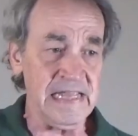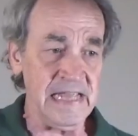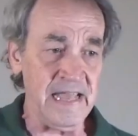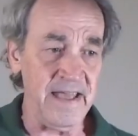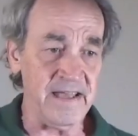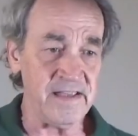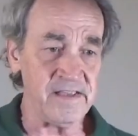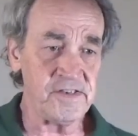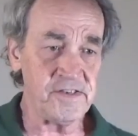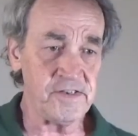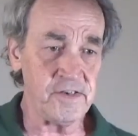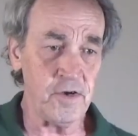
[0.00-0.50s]

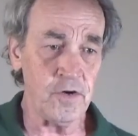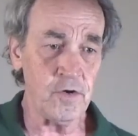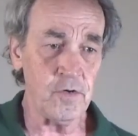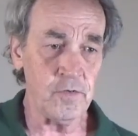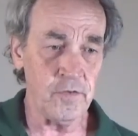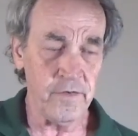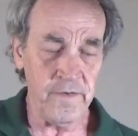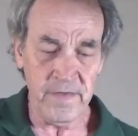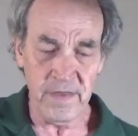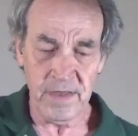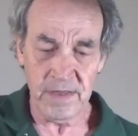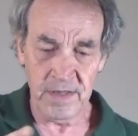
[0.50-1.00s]
And
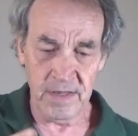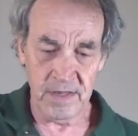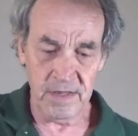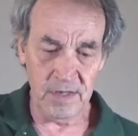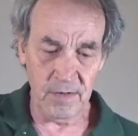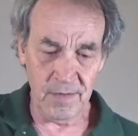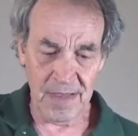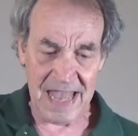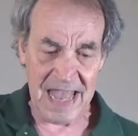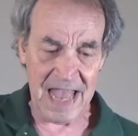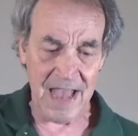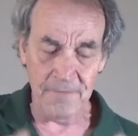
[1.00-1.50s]
so
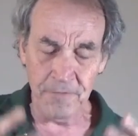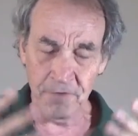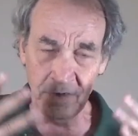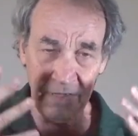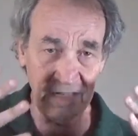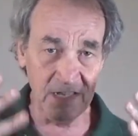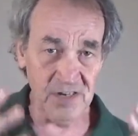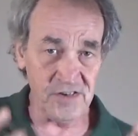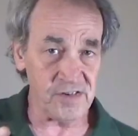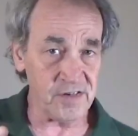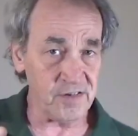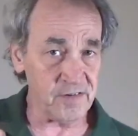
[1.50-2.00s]
you have
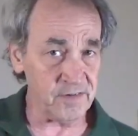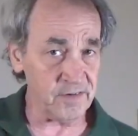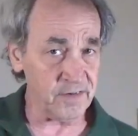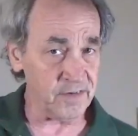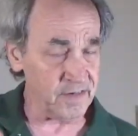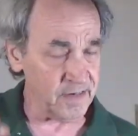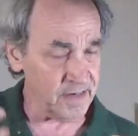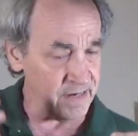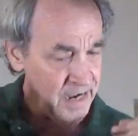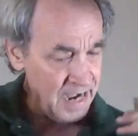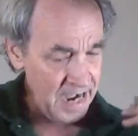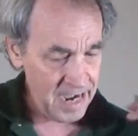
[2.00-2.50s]
religion,
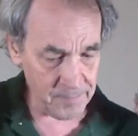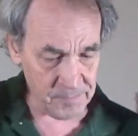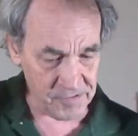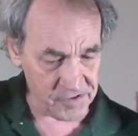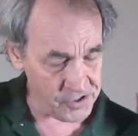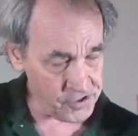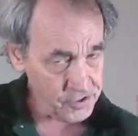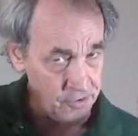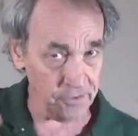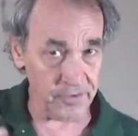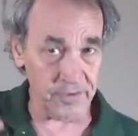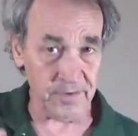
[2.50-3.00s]
I'm
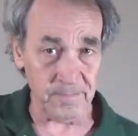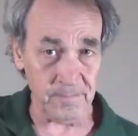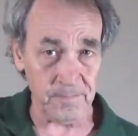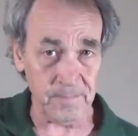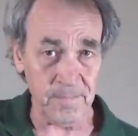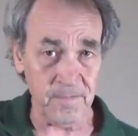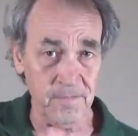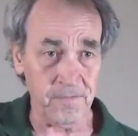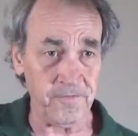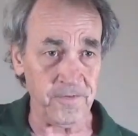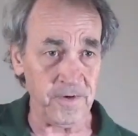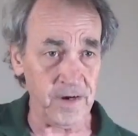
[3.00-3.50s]
certain,
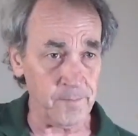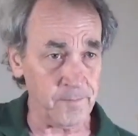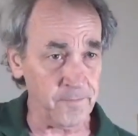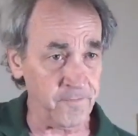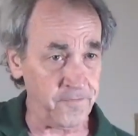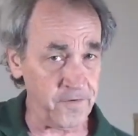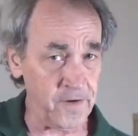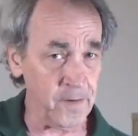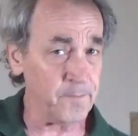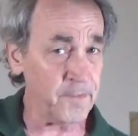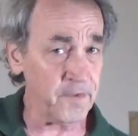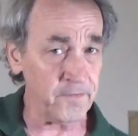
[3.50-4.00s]

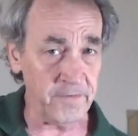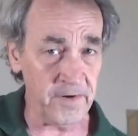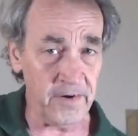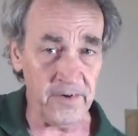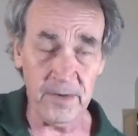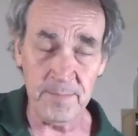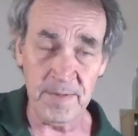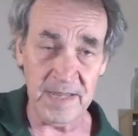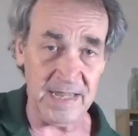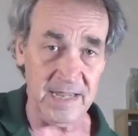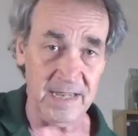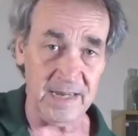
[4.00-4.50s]
from the very
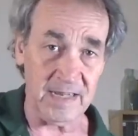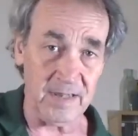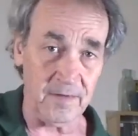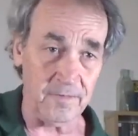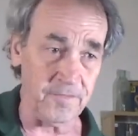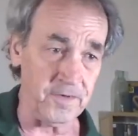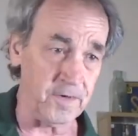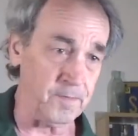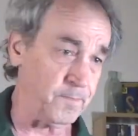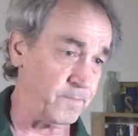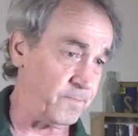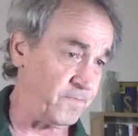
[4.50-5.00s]
beginning,
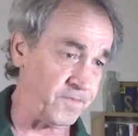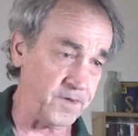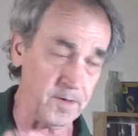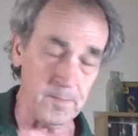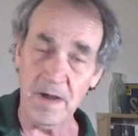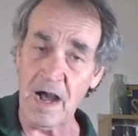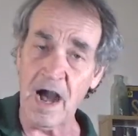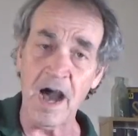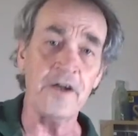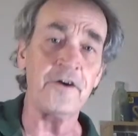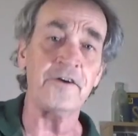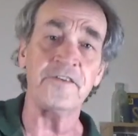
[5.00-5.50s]
from
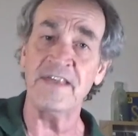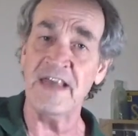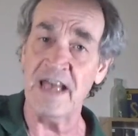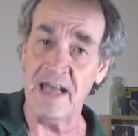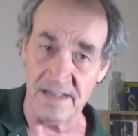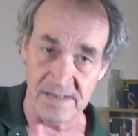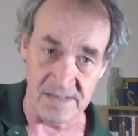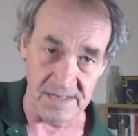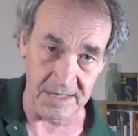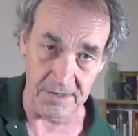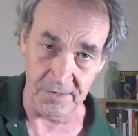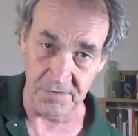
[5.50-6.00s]

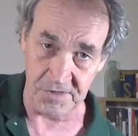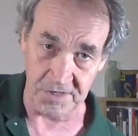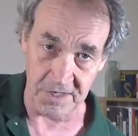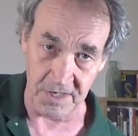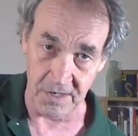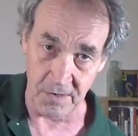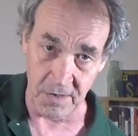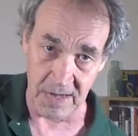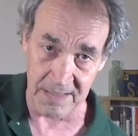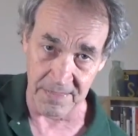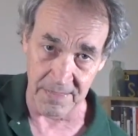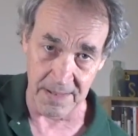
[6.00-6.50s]
100,000 years
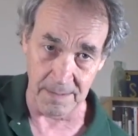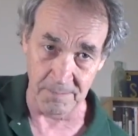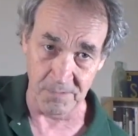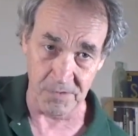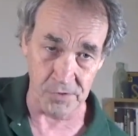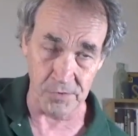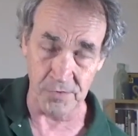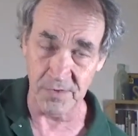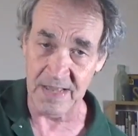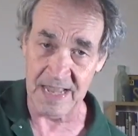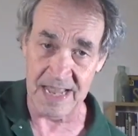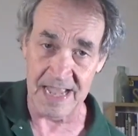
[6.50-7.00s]
ago, I'm
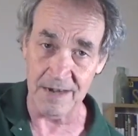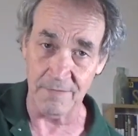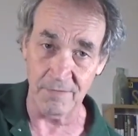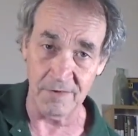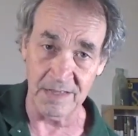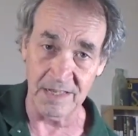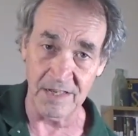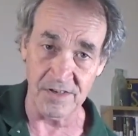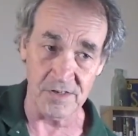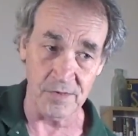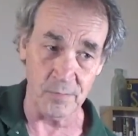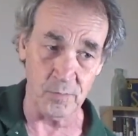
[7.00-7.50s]
sure they had
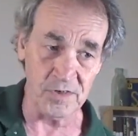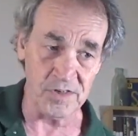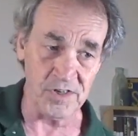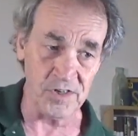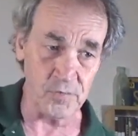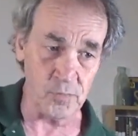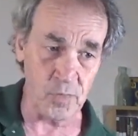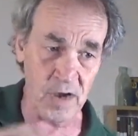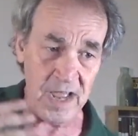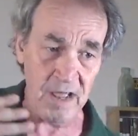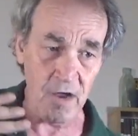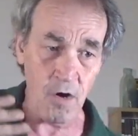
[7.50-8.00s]
religion, which is
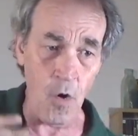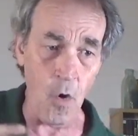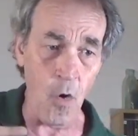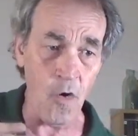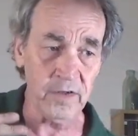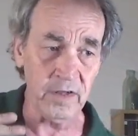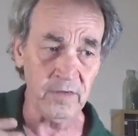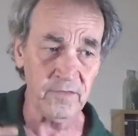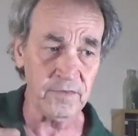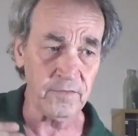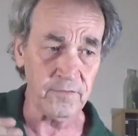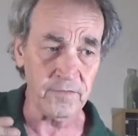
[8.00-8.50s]
why all
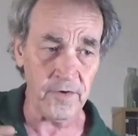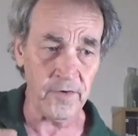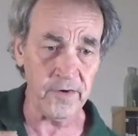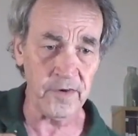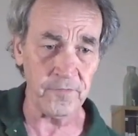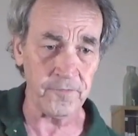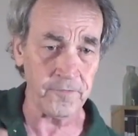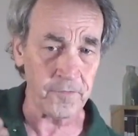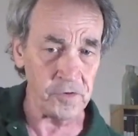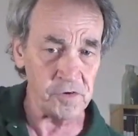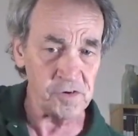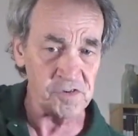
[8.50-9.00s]
of the very
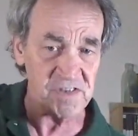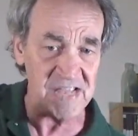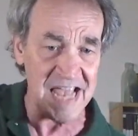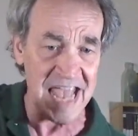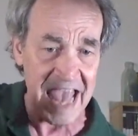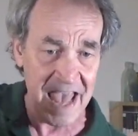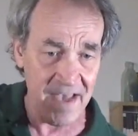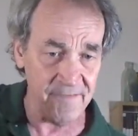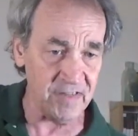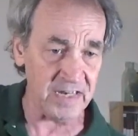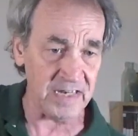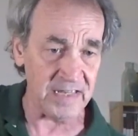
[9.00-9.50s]
first
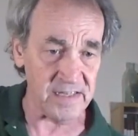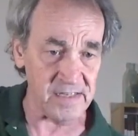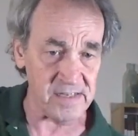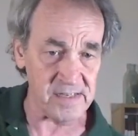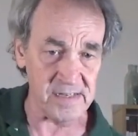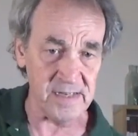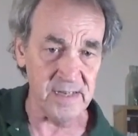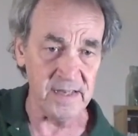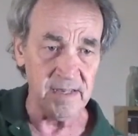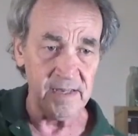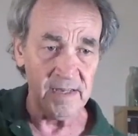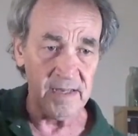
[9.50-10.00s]

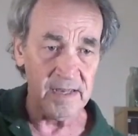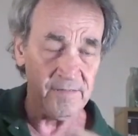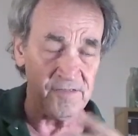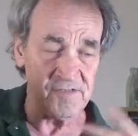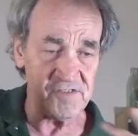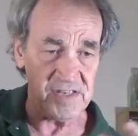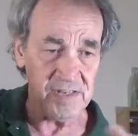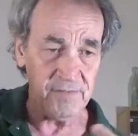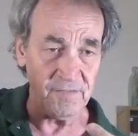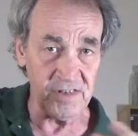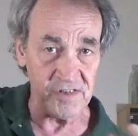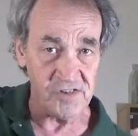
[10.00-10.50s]
evidence of
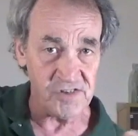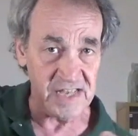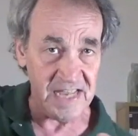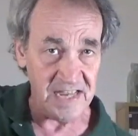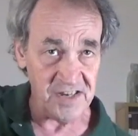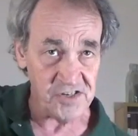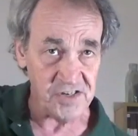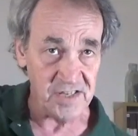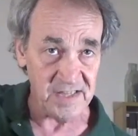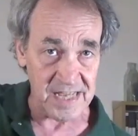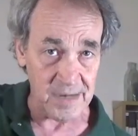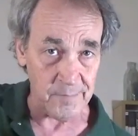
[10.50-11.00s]

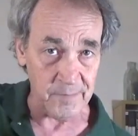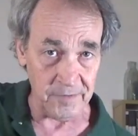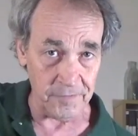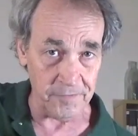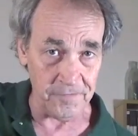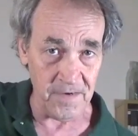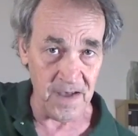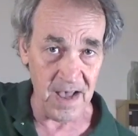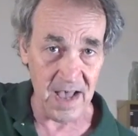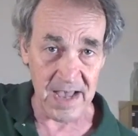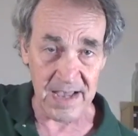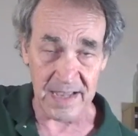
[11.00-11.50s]
civilization that we
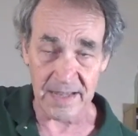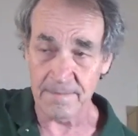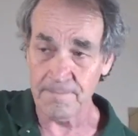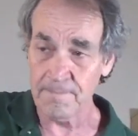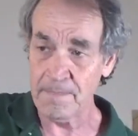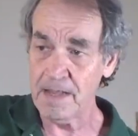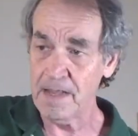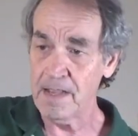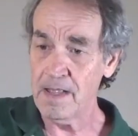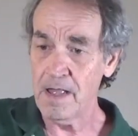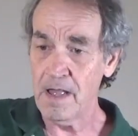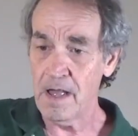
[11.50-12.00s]

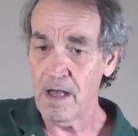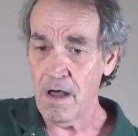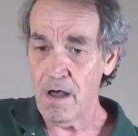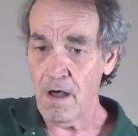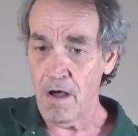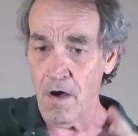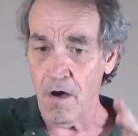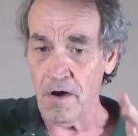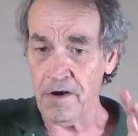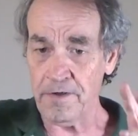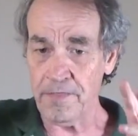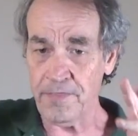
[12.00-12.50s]
find
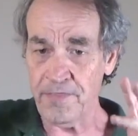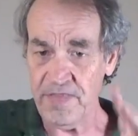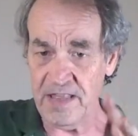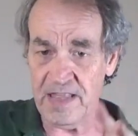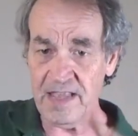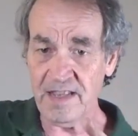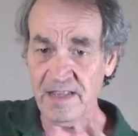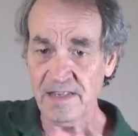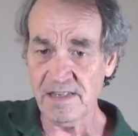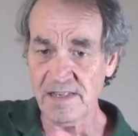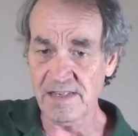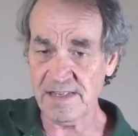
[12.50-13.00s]
are
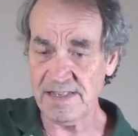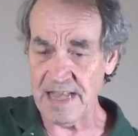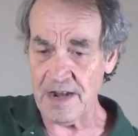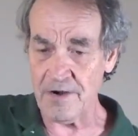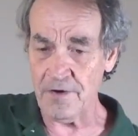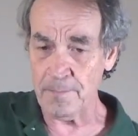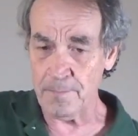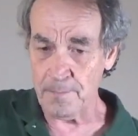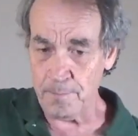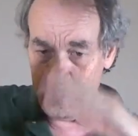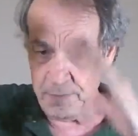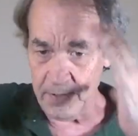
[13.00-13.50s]
things that are
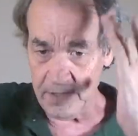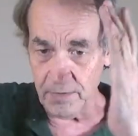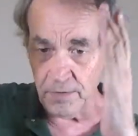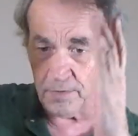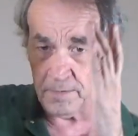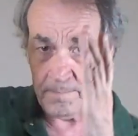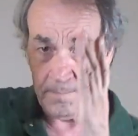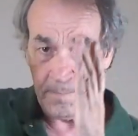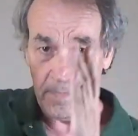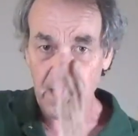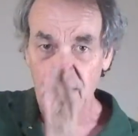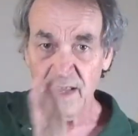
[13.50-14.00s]

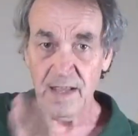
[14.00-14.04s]
built